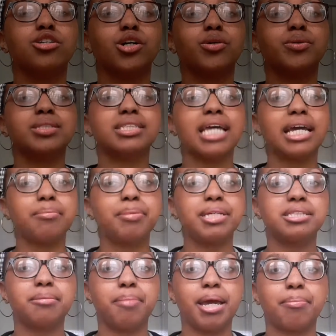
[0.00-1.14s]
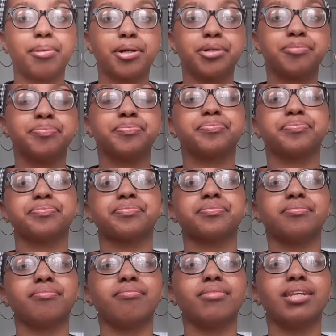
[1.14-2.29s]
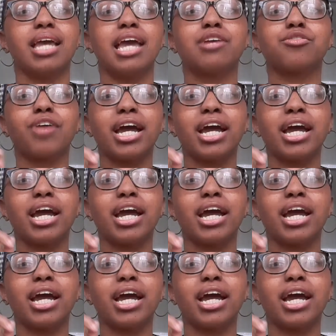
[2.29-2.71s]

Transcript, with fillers: So take a piece of paper and